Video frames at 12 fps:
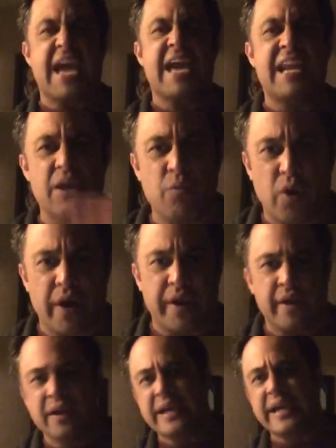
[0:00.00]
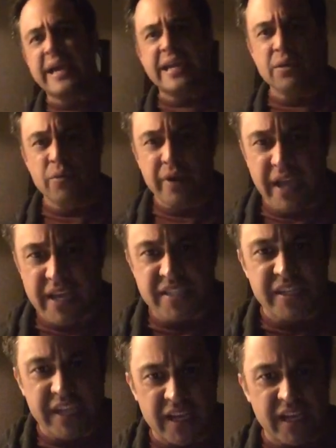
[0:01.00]
Anyone
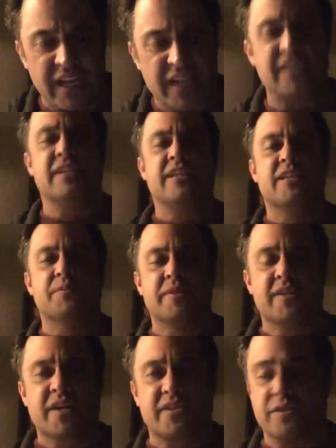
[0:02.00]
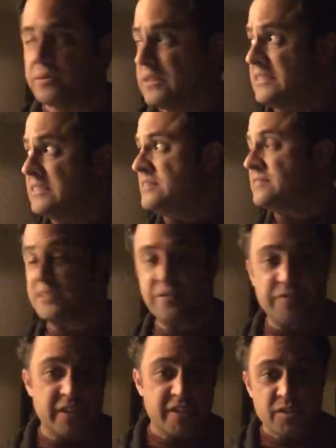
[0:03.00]
needs somebody to talk to.
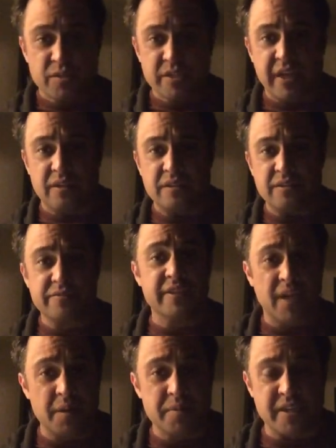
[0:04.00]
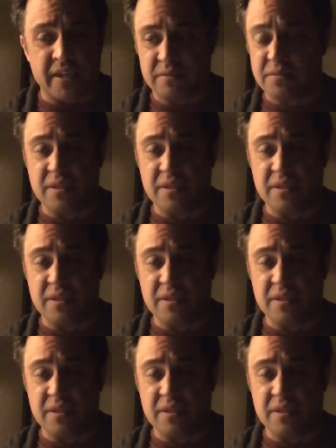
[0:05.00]
Feeling suicidal. Feeling homicidal.